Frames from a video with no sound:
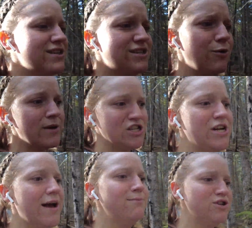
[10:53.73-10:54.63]
so much
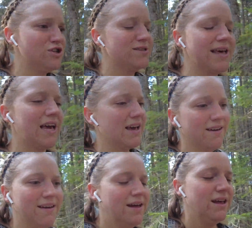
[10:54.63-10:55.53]
time to just like,
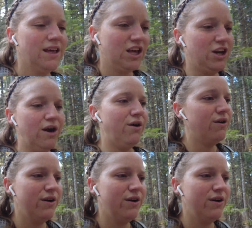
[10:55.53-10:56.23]
you know,